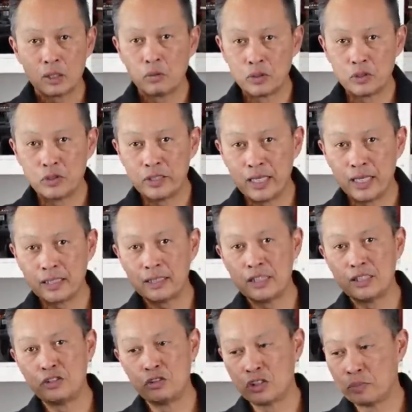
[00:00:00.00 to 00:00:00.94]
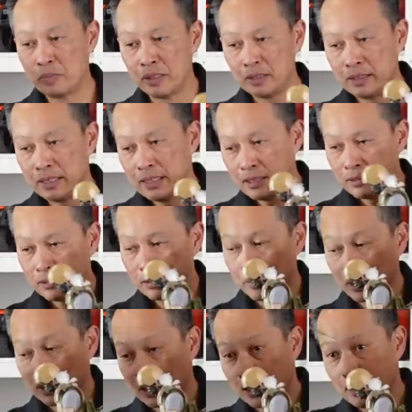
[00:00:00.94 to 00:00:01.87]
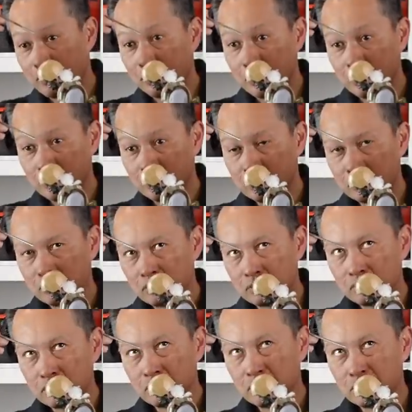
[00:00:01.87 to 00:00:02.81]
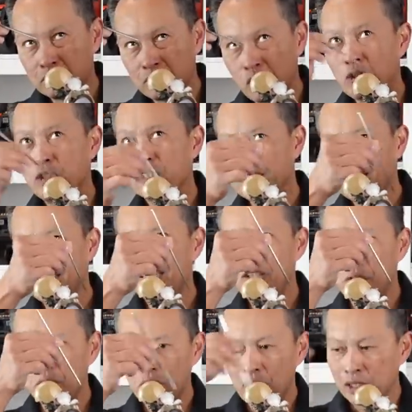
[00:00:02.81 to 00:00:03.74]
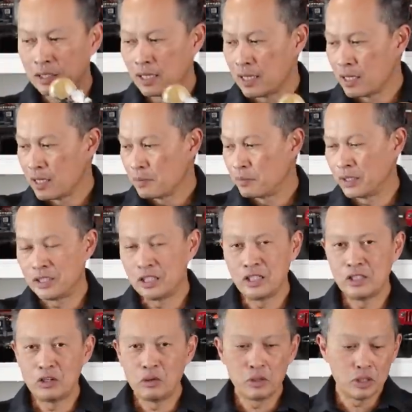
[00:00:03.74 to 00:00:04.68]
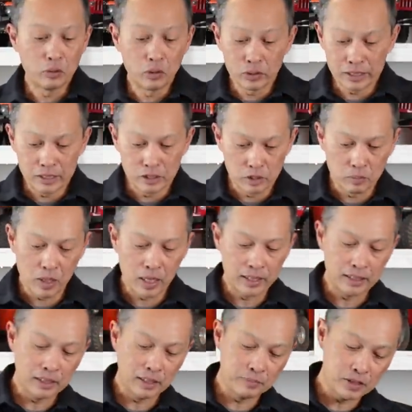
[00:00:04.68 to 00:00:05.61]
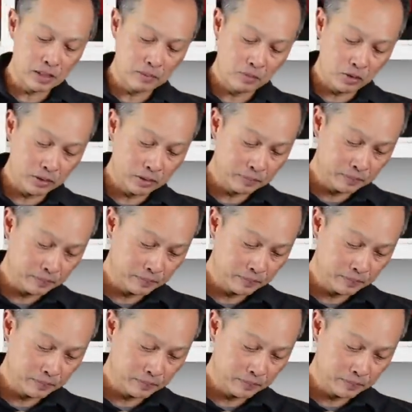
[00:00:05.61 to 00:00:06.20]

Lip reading: what you get is usability. You might not even, oh, you'll still need your rod, but you know, you won't need your body clips anymore.